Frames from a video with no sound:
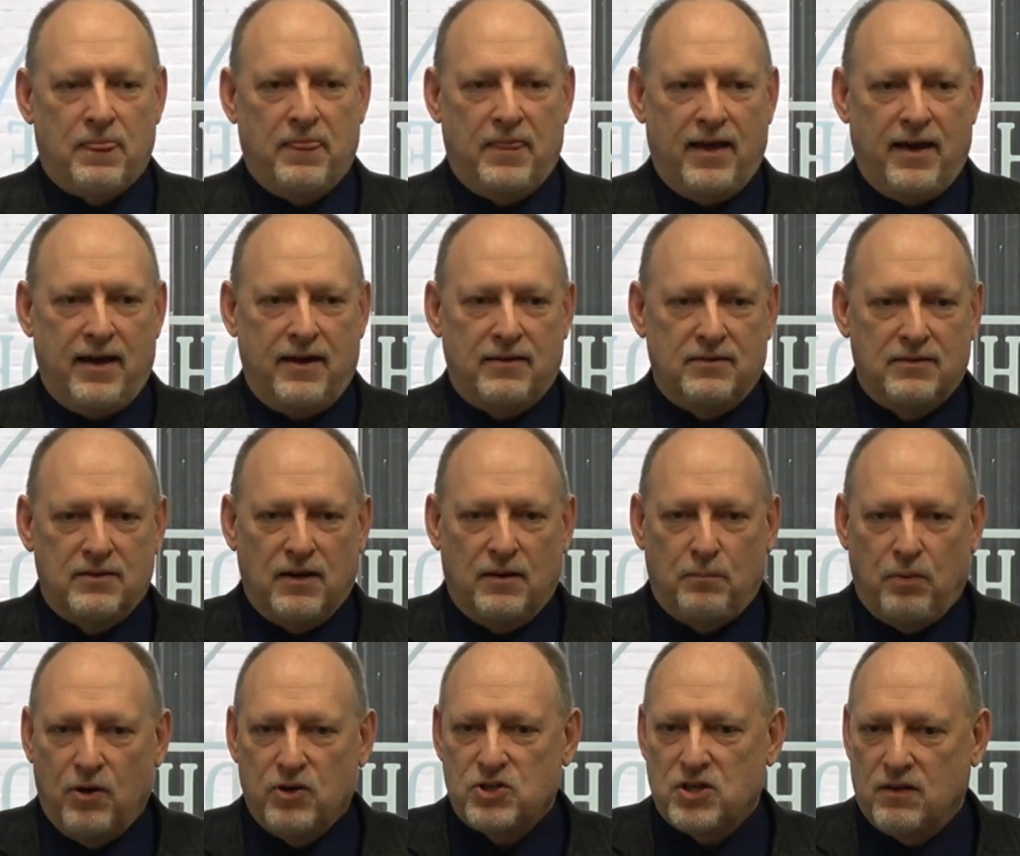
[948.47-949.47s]
that a
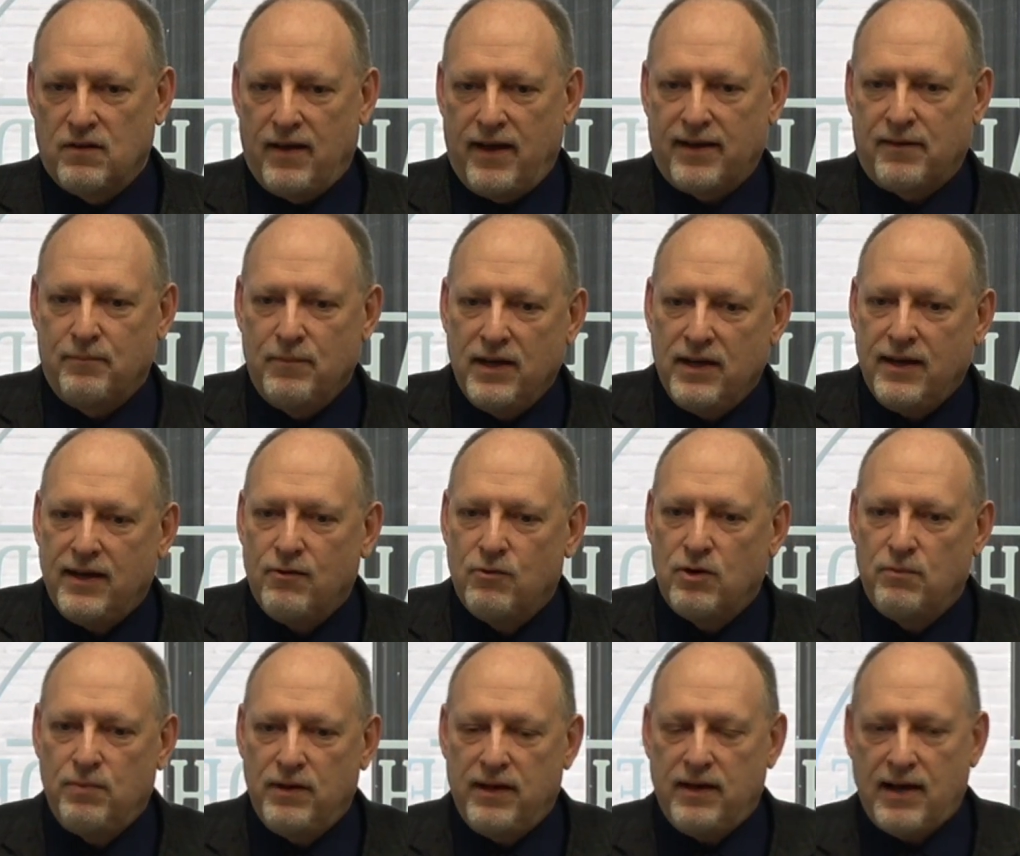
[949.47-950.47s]
person like me
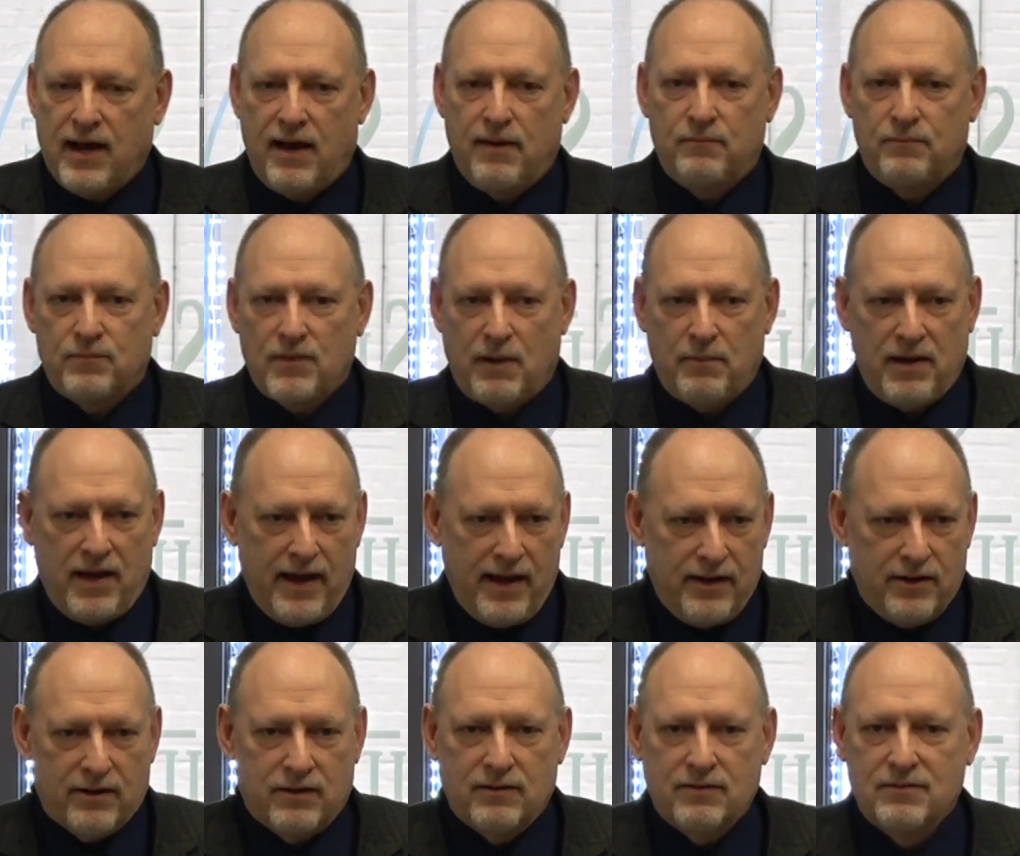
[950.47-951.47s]
would be, I'm, I'm a
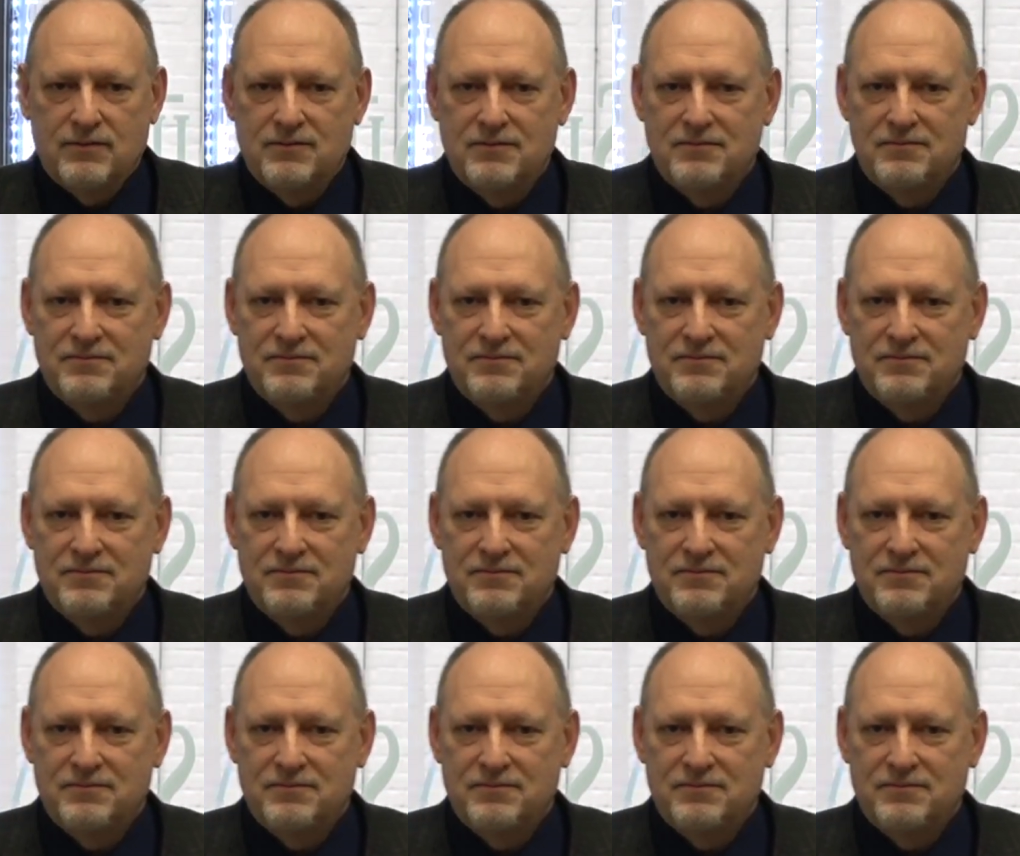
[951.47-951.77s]
hater.